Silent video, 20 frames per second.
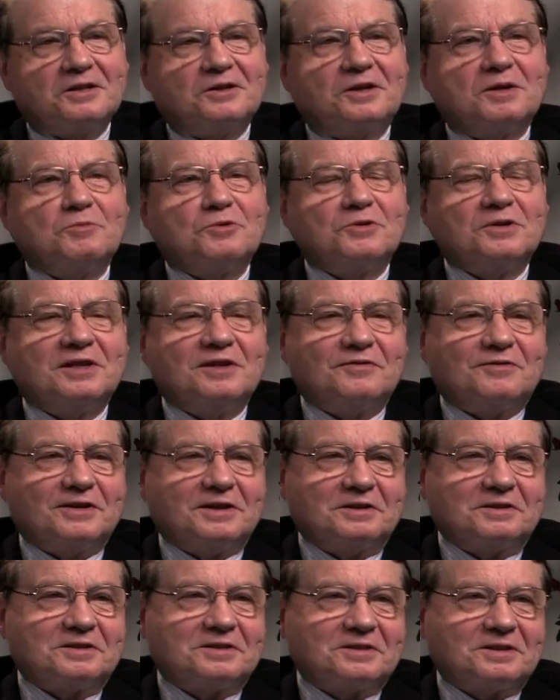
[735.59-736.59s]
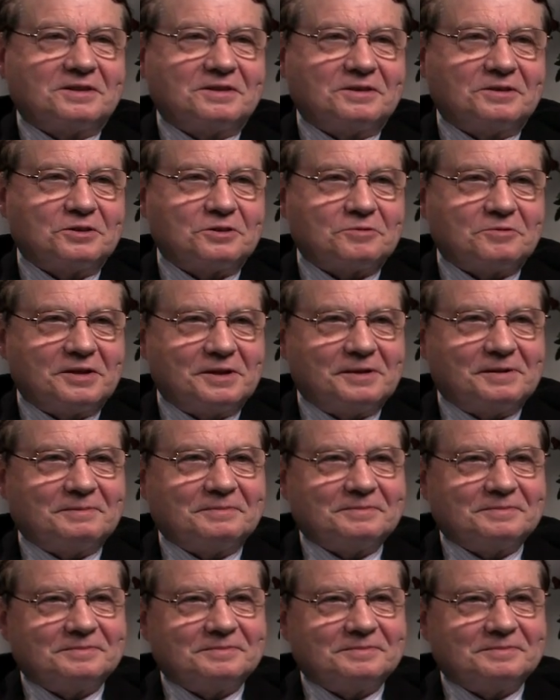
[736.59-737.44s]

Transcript: our immune defense as well.